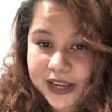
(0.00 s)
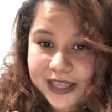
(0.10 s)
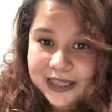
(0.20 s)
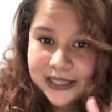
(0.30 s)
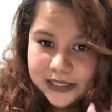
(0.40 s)

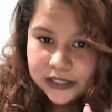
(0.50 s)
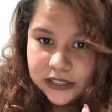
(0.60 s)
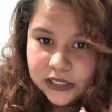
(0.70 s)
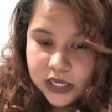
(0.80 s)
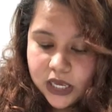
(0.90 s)
and
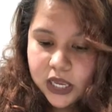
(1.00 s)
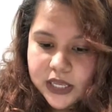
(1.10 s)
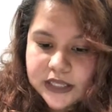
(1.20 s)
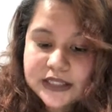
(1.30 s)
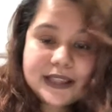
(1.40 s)
this,
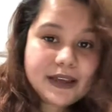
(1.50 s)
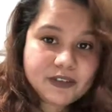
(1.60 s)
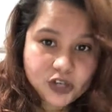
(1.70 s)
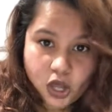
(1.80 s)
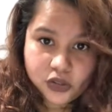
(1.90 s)
is
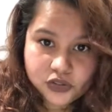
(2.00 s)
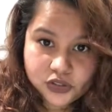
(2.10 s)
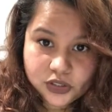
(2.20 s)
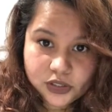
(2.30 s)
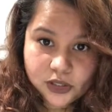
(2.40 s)
$11.